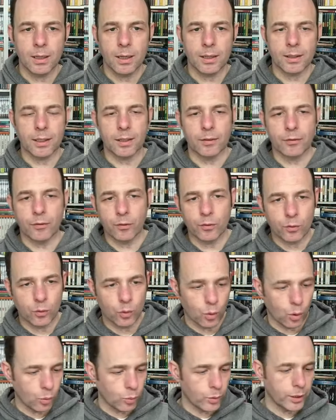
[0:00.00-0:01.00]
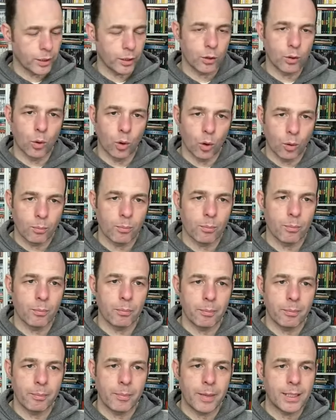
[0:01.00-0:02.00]
I think I've already got
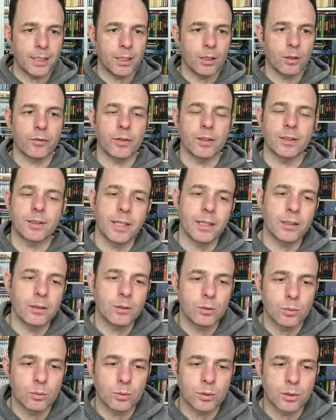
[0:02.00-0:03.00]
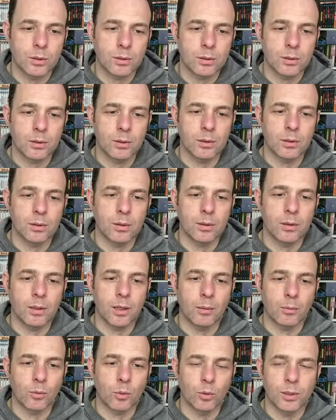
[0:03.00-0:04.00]
many of the titles
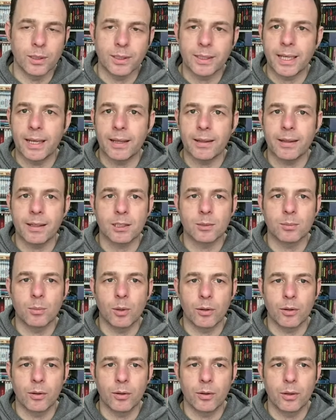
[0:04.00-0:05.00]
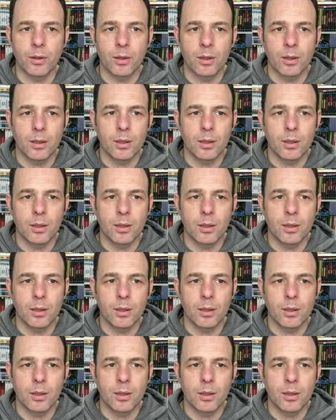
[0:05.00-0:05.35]
that I'm going to get this month.